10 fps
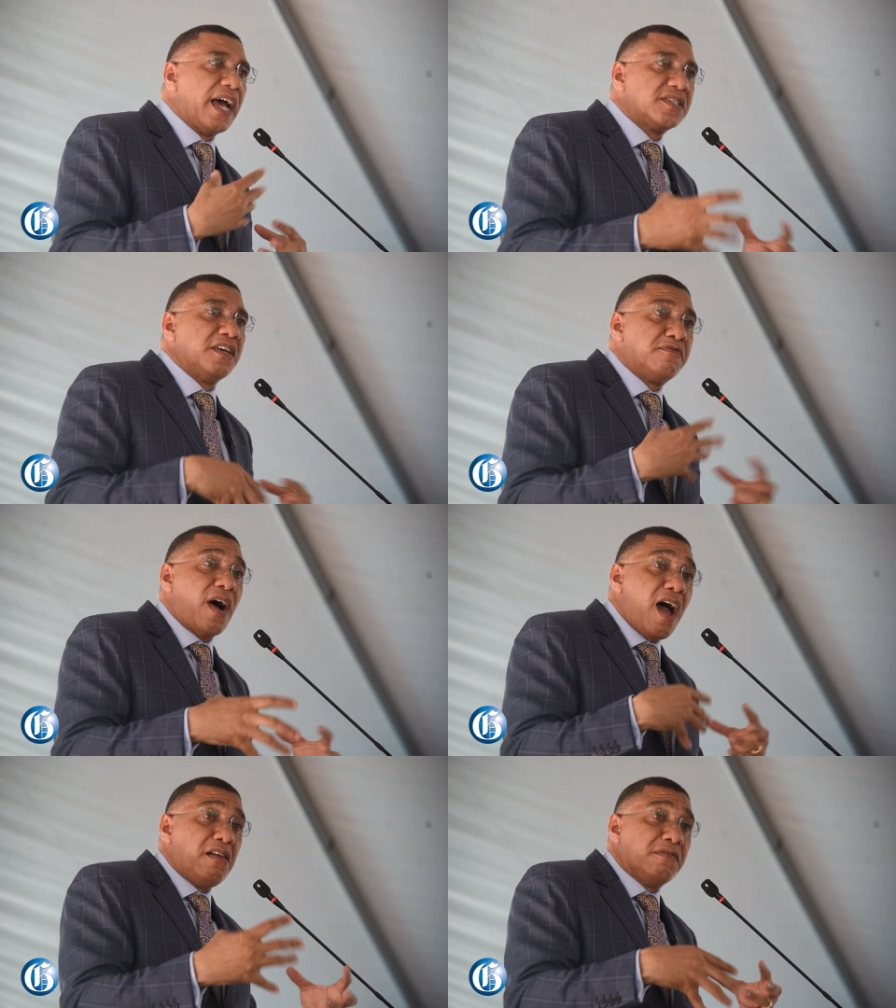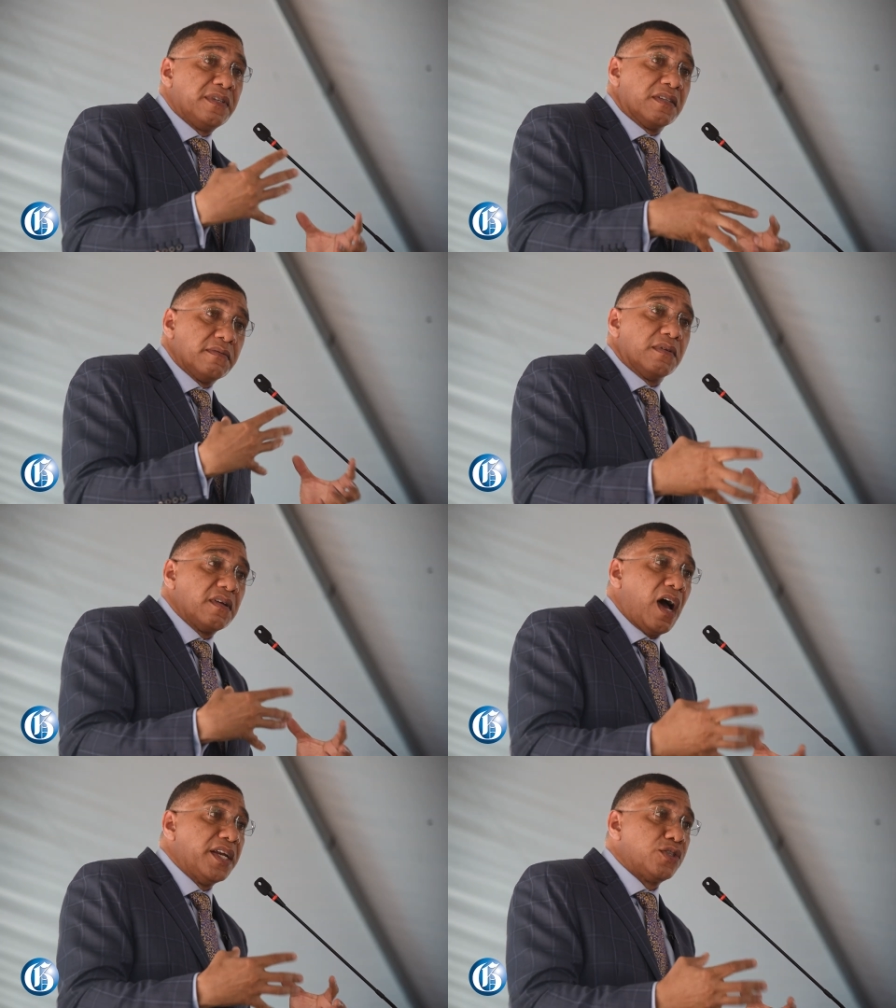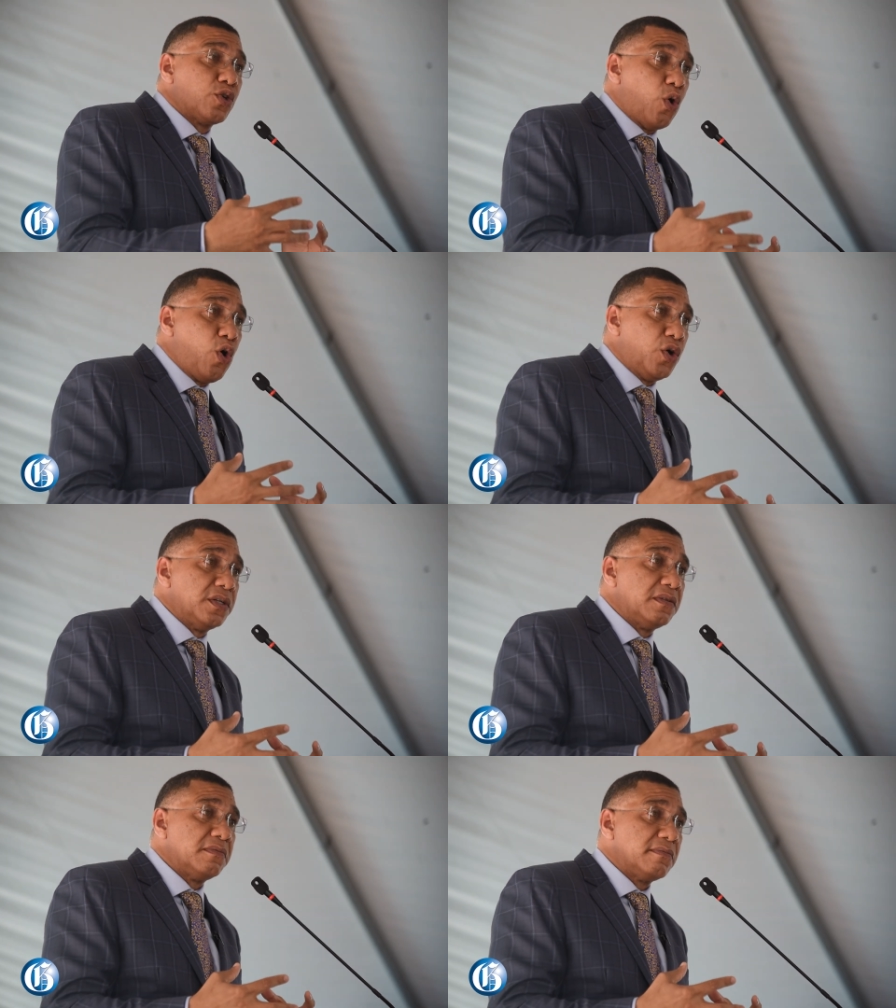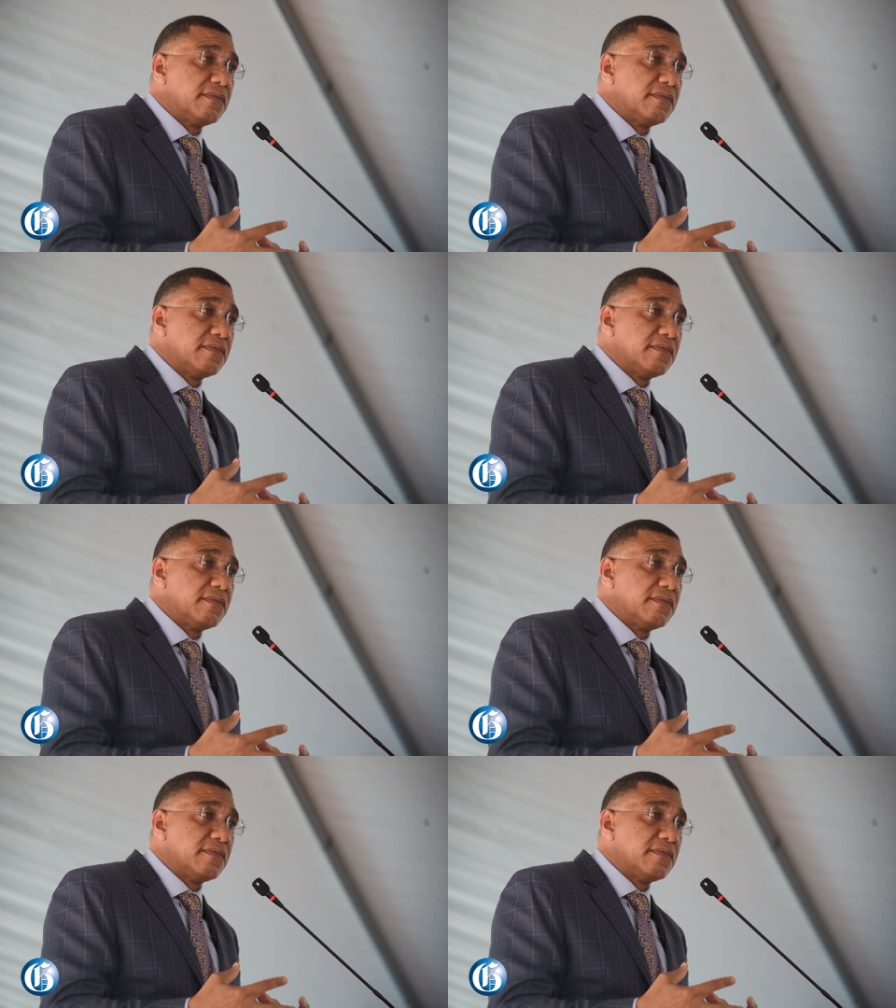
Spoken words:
has evolved on its own,